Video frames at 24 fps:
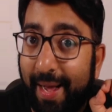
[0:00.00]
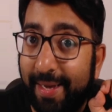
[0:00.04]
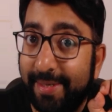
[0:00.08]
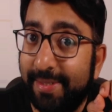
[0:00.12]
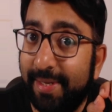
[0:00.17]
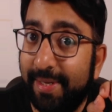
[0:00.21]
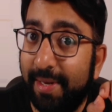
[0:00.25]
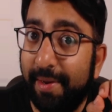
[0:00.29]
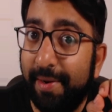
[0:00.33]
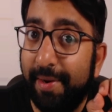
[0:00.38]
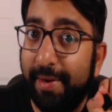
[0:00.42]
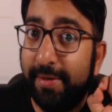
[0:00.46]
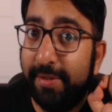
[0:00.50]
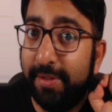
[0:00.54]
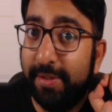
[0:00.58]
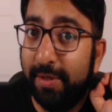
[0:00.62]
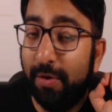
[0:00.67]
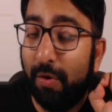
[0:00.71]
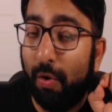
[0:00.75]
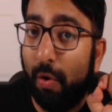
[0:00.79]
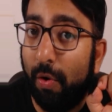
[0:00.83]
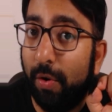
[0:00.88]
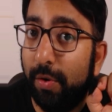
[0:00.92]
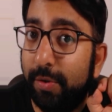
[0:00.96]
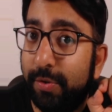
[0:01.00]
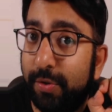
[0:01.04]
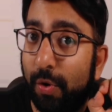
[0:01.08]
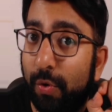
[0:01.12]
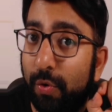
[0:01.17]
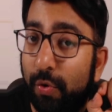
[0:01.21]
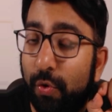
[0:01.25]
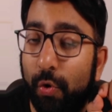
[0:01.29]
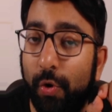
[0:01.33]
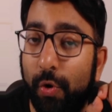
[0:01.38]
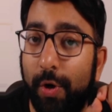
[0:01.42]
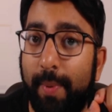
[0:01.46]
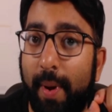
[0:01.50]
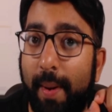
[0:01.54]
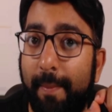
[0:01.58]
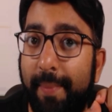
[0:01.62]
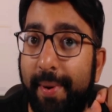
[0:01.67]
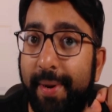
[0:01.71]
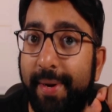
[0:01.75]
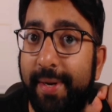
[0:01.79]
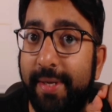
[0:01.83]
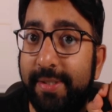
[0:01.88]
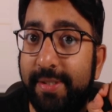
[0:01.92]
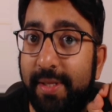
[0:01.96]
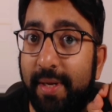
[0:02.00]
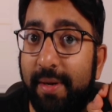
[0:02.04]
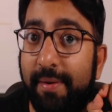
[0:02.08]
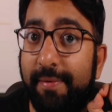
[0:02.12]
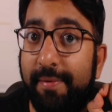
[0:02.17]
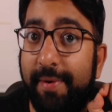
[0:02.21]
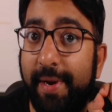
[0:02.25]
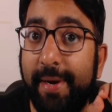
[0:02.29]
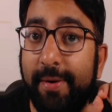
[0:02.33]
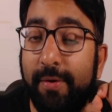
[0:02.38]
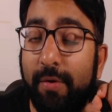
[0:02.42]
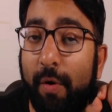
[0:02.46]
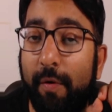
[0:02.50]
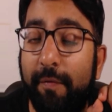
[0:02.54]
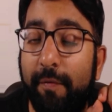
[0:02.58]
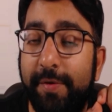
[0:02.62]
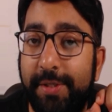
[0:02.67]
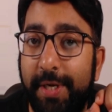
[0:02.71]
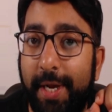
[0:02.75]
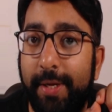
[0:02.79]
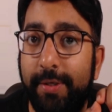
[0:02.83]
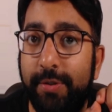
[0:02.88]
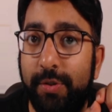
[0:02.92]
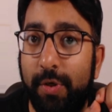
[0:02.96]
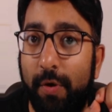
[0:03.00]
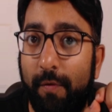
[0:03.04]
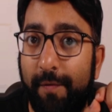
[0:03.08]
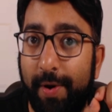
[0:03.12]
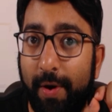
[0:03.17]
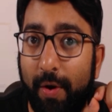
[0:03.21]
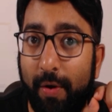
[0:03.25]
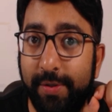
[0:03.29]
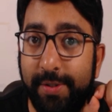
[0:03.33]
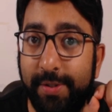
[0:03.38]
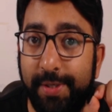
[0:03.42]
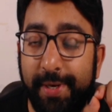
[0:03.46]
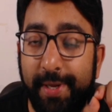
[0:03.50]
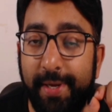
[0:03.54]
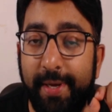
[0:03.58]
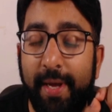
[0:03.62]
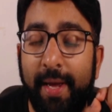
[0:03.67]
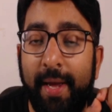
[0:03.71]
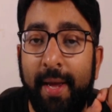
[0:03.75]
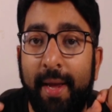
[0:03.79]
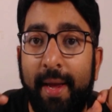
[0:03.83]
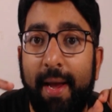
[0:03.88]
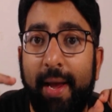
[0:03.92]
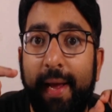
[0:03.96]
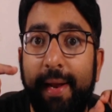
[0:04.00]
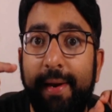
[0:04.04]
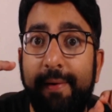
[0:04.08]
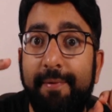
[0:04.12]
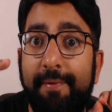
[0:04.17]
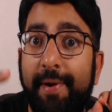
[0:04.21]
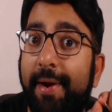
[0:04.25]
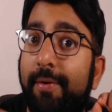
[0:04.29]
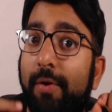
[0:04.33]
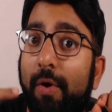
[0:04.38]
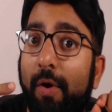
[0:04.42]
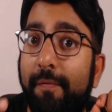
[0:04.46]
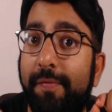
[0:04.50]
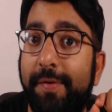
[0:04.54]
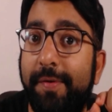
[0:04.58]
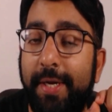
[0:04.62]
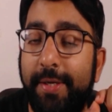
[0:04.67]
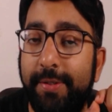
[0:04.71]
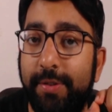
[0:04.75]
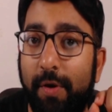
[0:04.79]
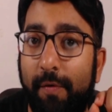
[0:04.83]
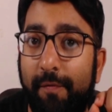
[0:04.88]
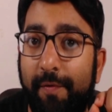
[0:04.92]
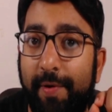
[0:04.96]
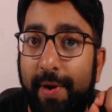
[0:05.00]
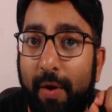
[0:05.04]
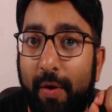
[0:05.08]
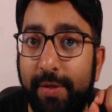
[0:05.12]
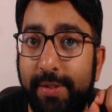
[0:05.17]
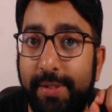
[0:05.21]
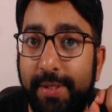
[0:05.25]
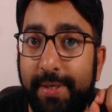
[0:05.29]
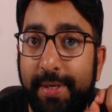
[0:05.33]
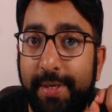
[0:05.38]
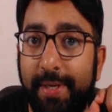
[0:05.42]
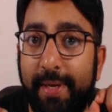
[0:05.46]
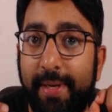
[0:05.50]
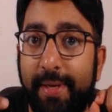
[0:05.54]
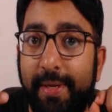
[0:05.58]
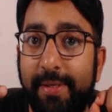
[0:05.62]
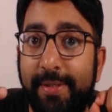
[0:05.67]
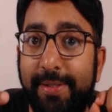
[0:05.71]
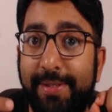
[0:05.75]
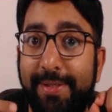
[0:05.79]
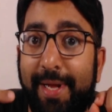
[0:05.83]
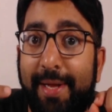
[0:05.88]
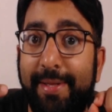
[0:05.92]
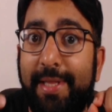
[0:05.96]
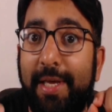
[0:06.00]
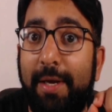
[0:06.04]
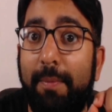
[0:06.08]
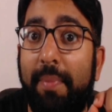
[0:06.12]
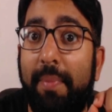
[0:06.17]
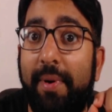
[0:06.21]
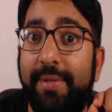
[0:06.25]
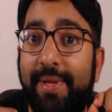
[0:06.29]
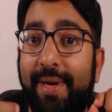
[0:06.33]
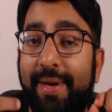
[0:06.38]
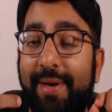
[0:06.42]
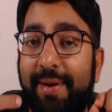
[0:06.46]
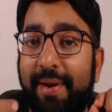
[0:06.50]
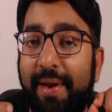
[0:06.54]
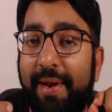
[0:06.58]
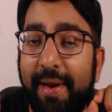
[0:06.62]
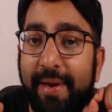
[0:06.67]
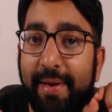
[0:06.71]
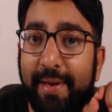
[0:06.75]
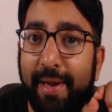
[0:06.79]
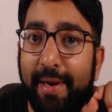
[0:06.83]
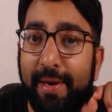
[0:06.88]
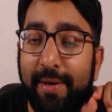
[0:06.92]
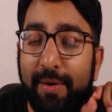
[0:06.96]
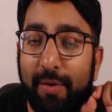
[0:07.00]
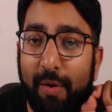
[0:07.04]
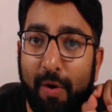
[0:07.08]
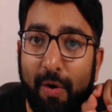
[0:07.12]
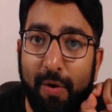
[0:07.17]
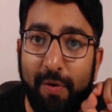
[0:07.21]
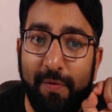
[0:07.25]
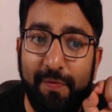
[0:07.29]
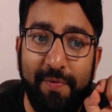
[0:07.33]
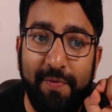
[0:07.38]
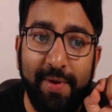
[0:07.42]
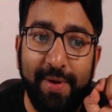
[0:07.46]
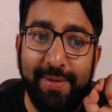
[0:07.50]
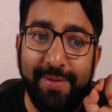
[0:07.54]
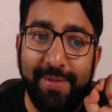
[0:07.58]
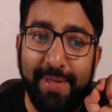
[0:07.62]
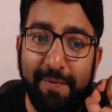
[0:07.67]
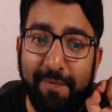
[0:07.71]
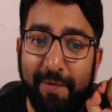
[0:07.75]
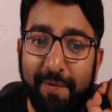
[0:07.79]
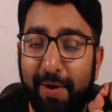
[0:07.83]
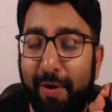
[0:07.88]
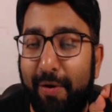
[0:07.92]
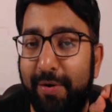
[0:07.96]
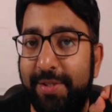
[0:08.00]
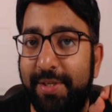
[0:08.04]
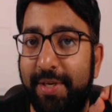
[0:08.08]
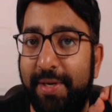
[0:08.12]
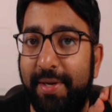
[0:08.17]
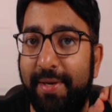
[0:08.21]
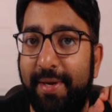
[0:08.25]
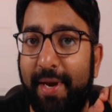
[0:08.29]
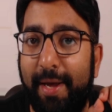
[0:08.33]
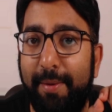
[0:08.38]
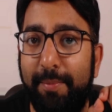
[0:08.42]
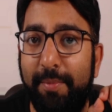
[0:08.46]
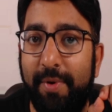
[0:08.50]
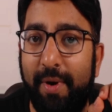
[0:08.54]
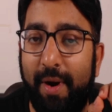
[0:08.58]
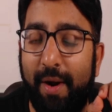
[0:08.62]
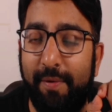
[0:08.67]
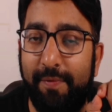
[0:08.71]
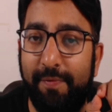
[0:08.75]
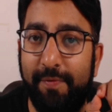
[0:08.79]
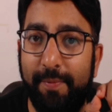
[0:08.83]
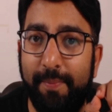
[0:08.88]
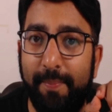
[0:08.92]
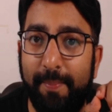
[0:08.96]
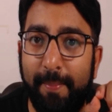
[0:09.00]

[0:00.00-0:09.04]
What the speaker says: Acceleration also do remember is the rate of change of velocity, and rate of change of velocity is nothing but the gradient of the velocity time graph.